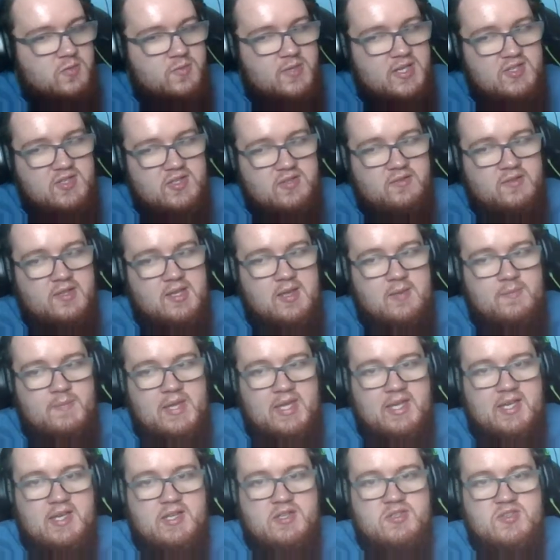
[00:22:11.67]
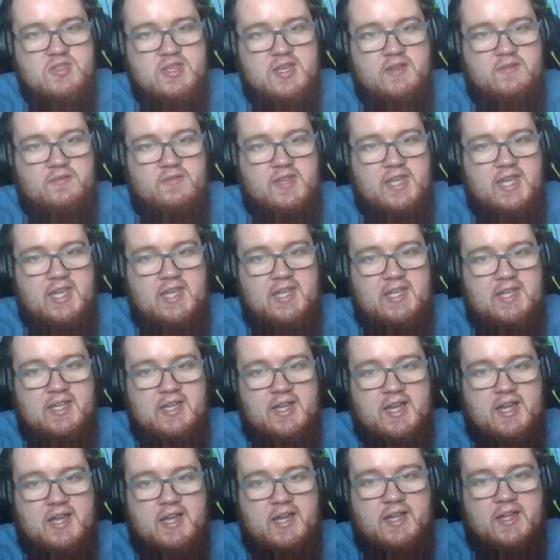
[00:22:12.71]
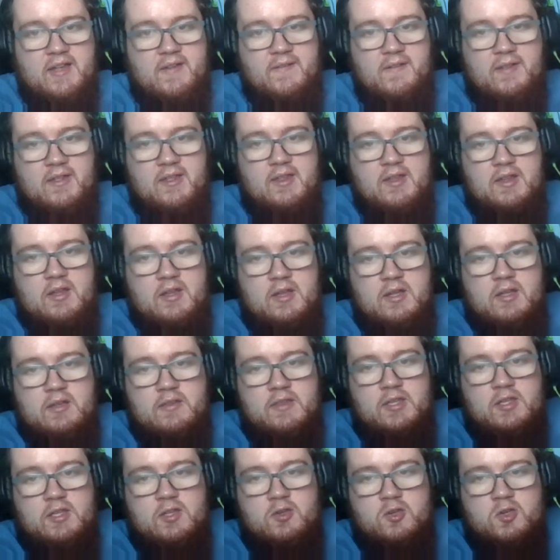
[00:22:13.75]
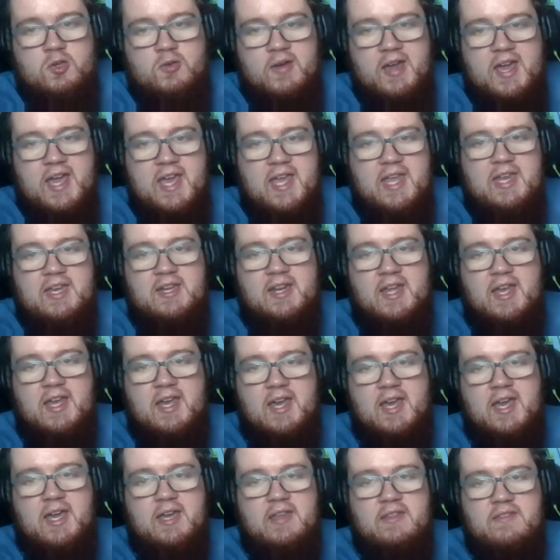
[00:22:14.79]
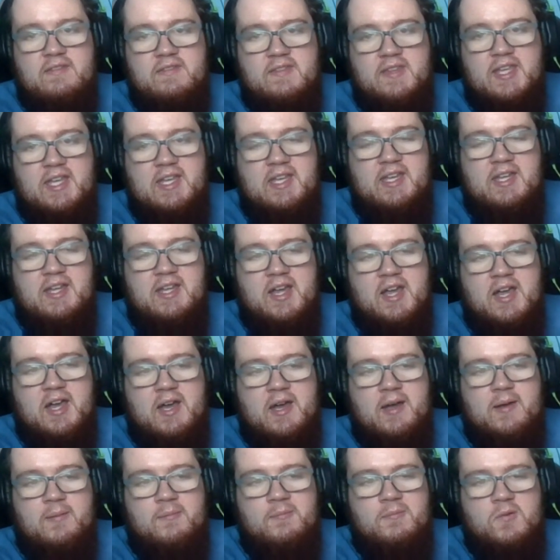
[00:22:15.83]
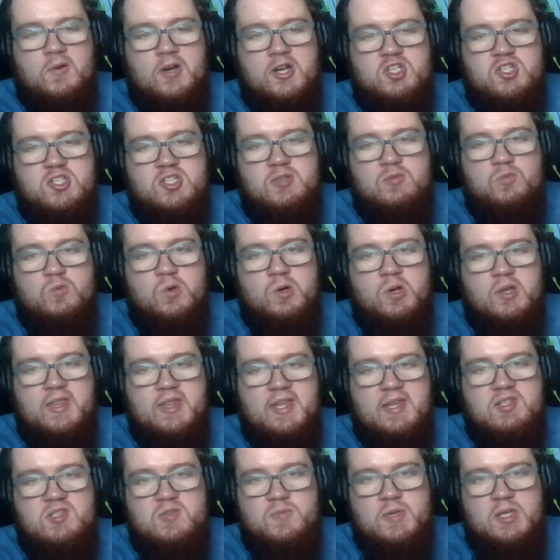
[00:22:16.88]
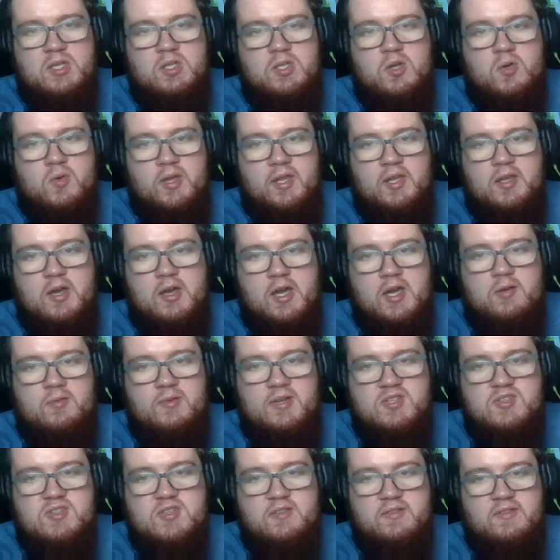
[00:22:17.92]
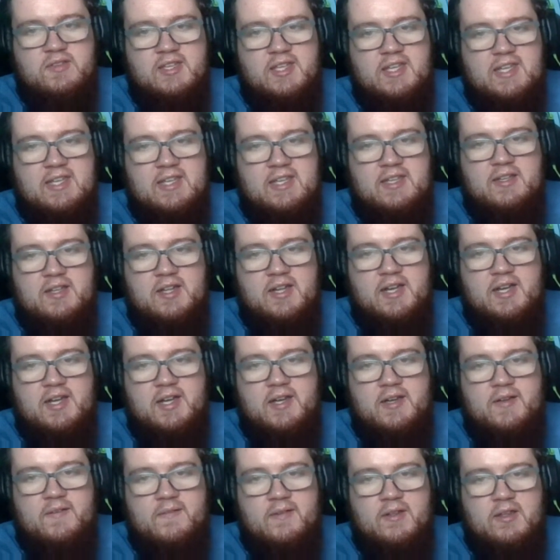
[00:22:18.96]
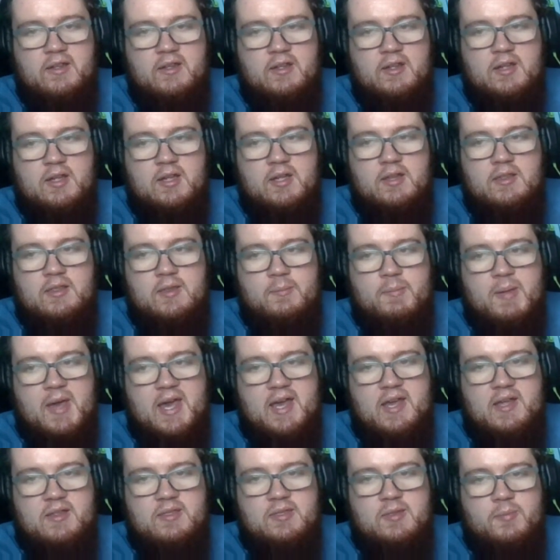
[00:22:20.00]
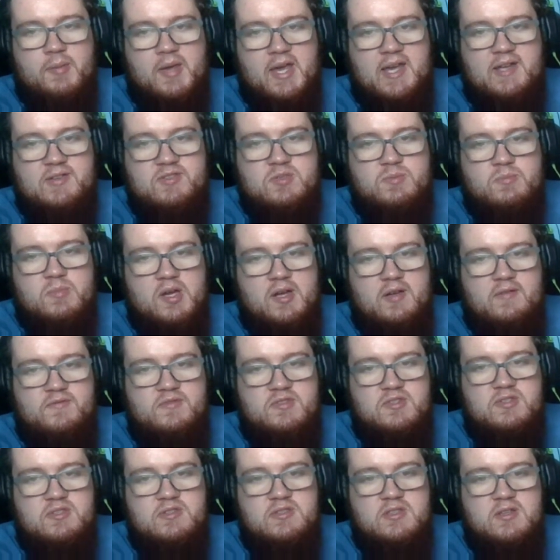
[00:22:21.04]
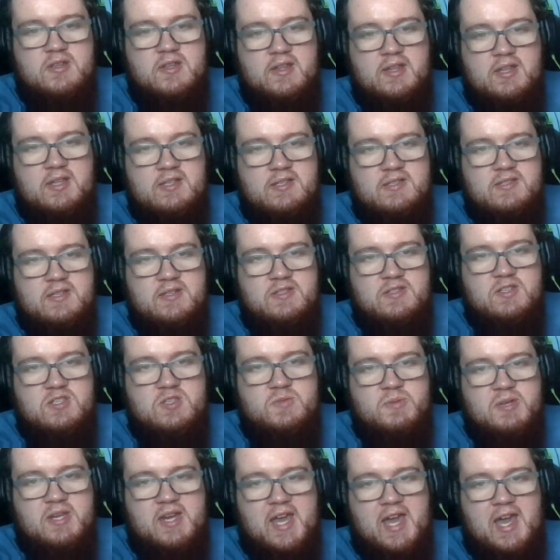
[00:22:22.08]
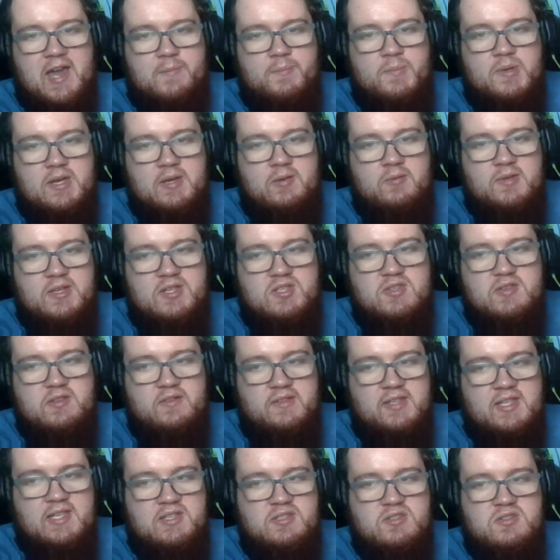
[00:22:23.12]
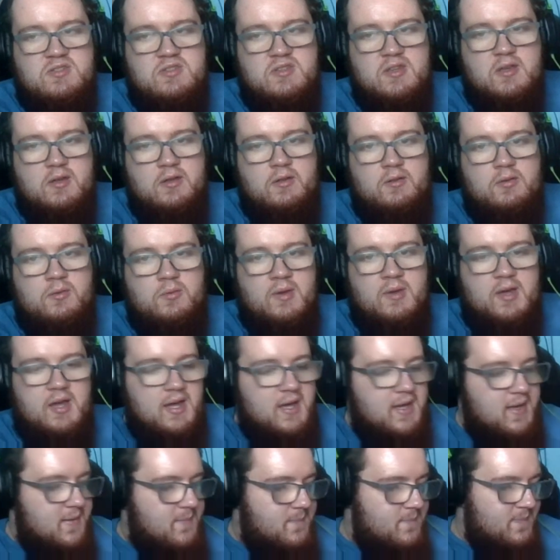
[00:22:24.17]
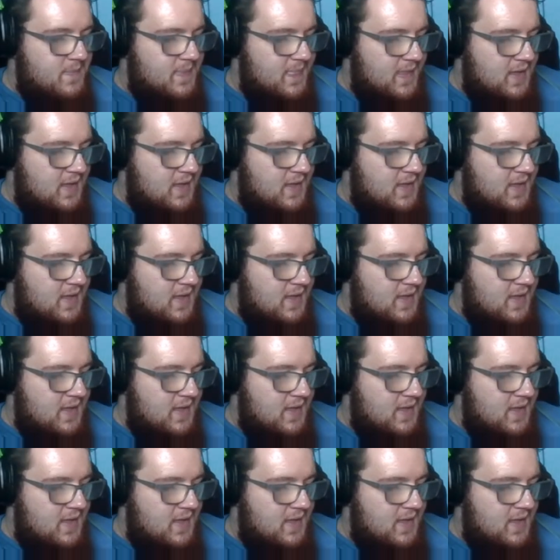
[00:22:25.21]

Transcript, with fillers: recently because of the uh, the Ukraine and the um, Russian war that's been going on recently. Uh, the past the past months since it's been happening recently. So. Um,